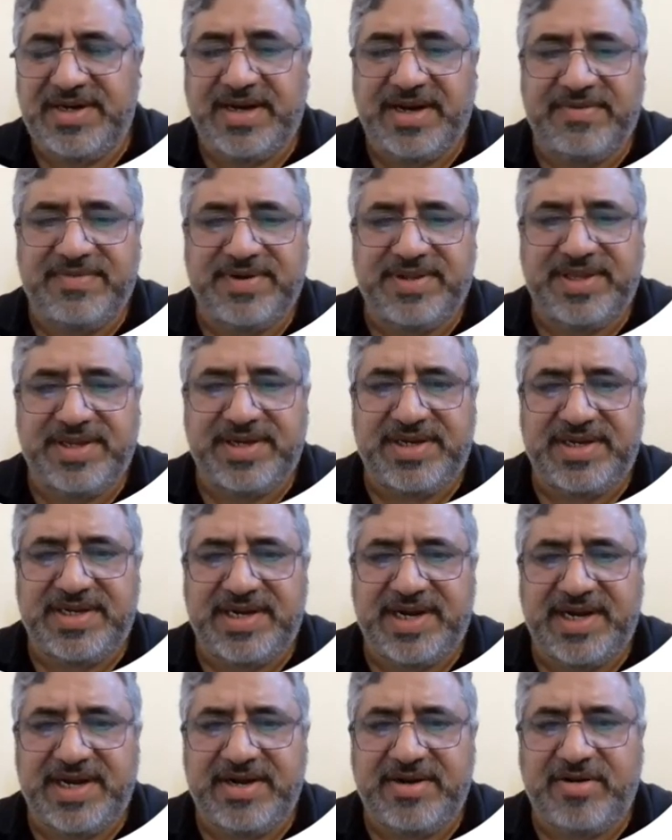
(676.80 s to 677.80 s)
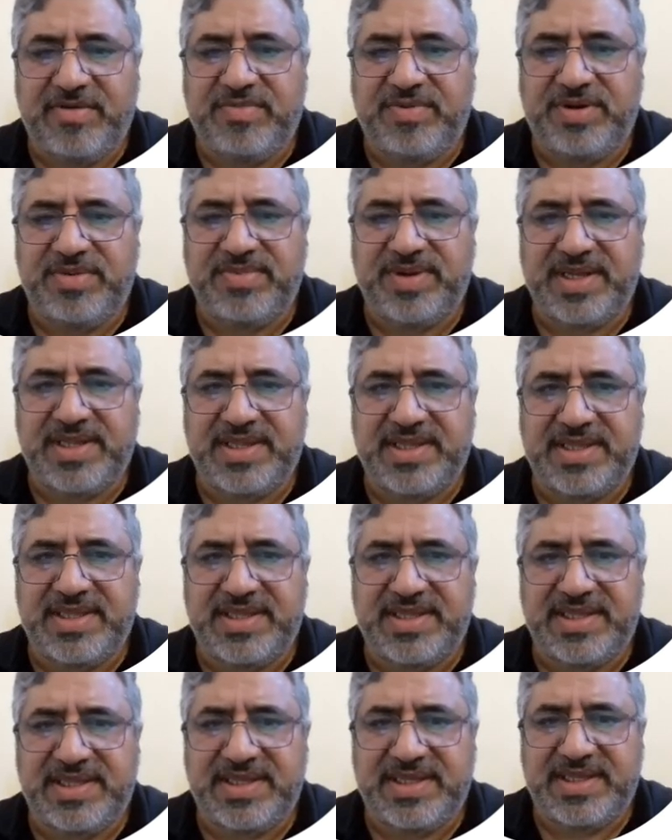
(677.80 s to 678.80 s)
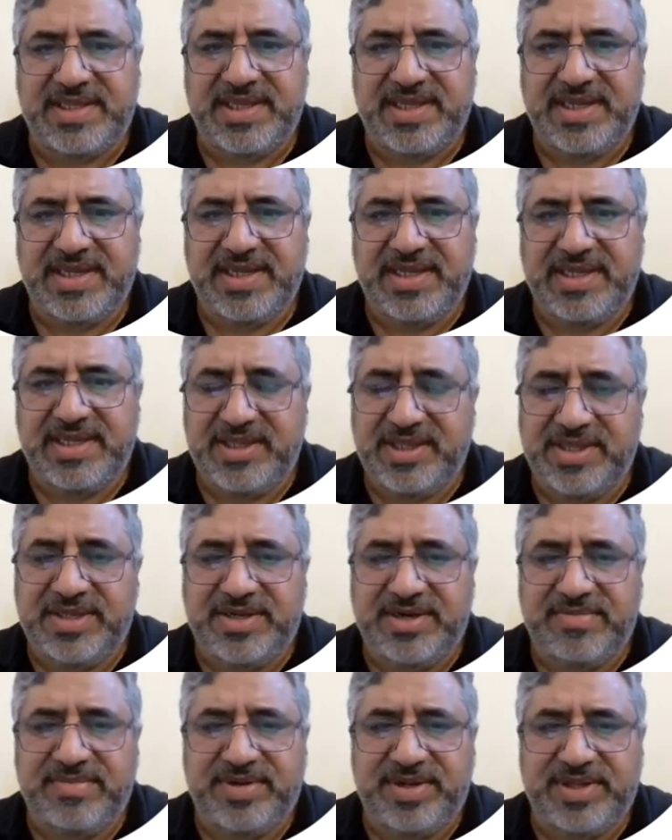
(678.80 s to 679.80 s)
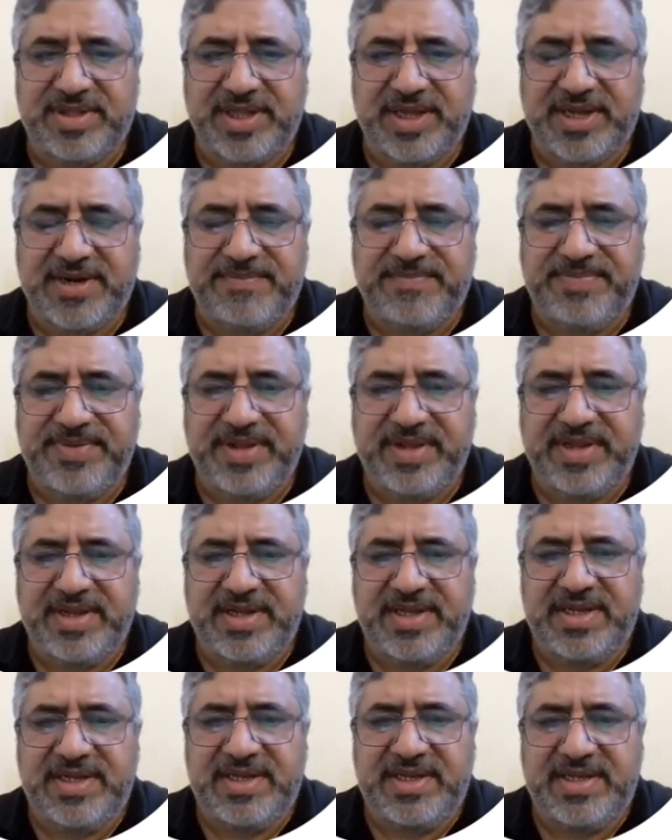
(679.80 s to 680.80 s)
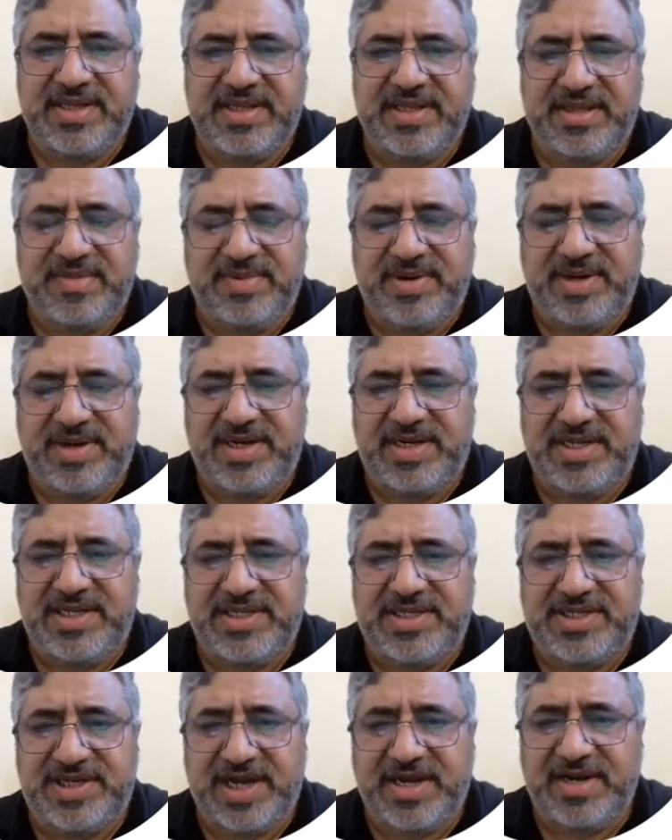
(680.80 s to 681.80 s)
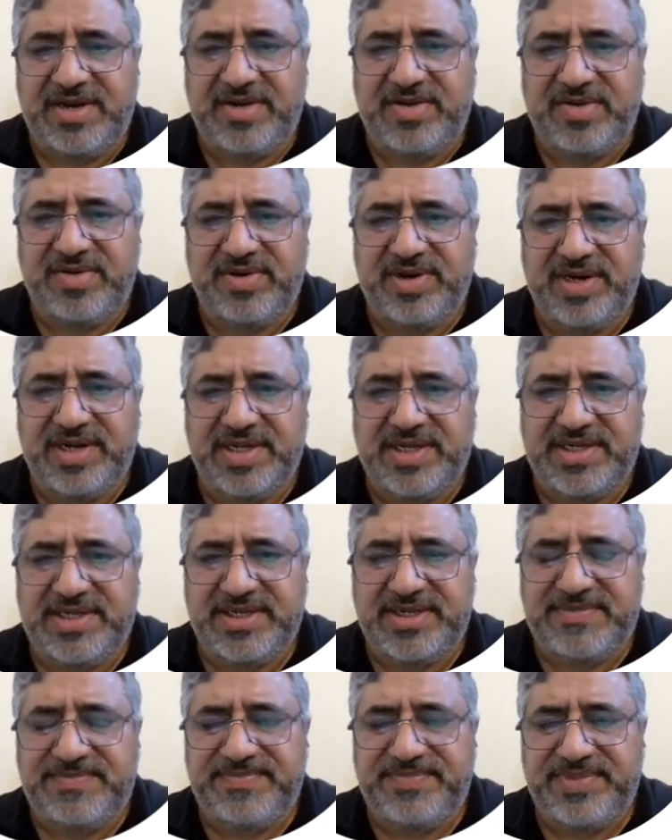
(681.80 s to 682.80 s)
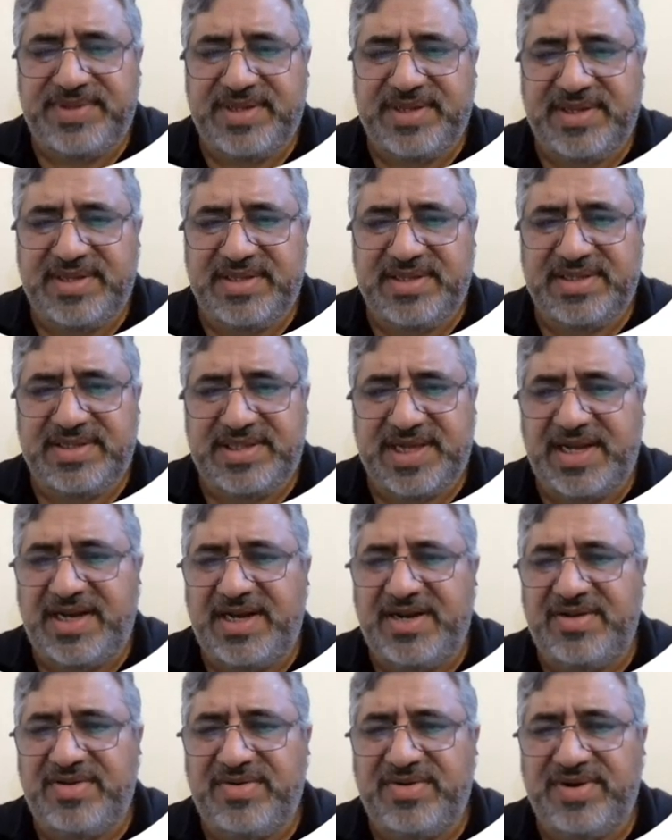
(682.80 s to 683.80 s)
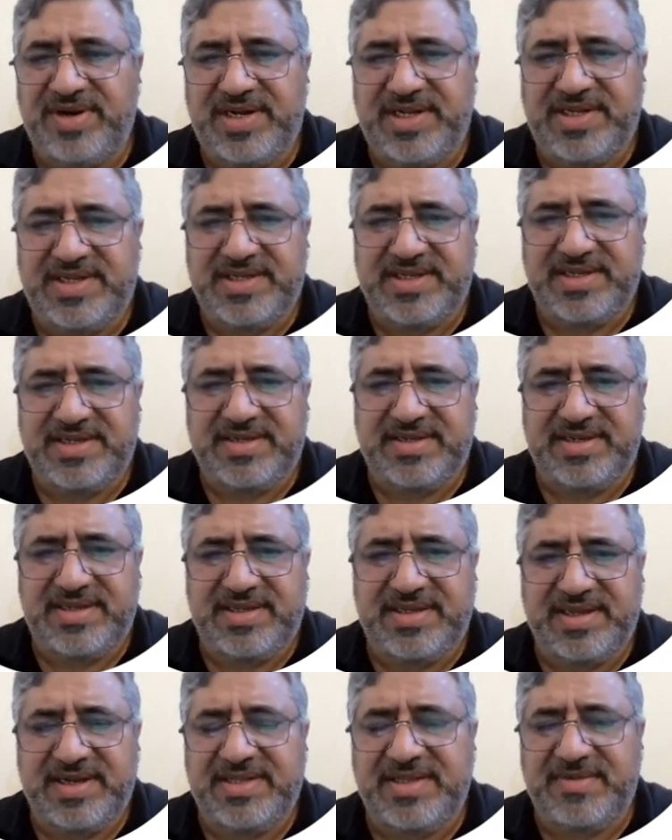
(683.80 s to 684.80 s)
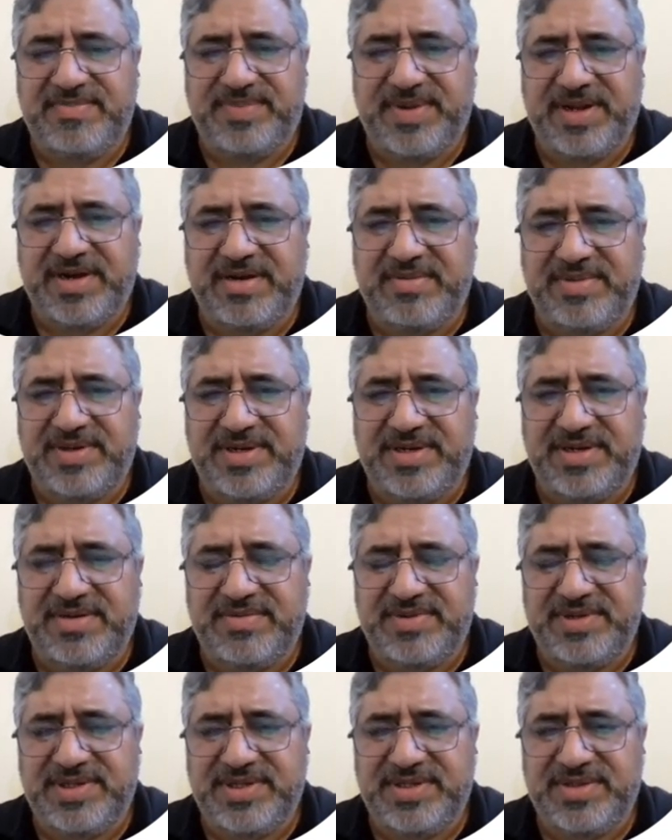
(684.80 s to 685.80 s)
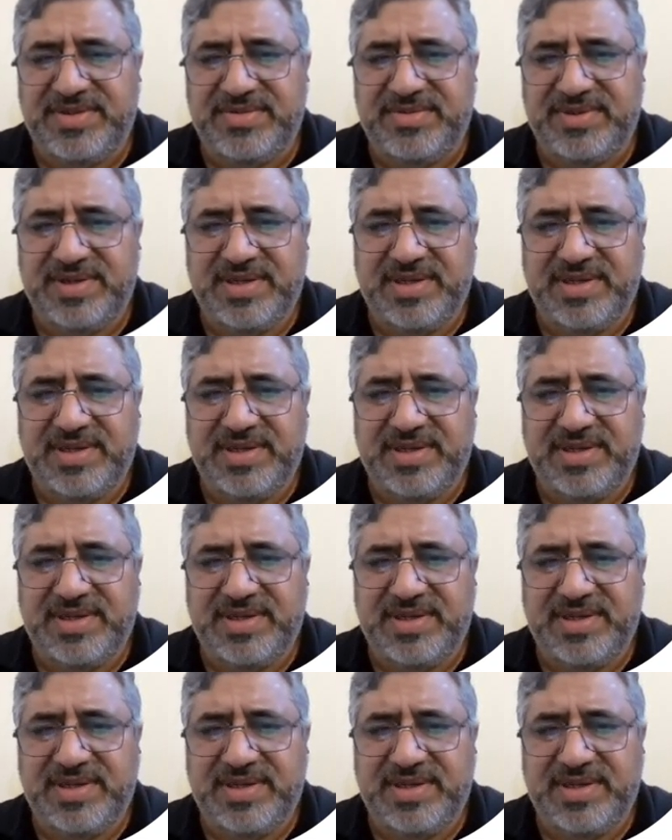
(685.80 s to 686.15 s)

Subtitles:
diversity and optimizing the system design. Similarly, channel correlation is another parameter which is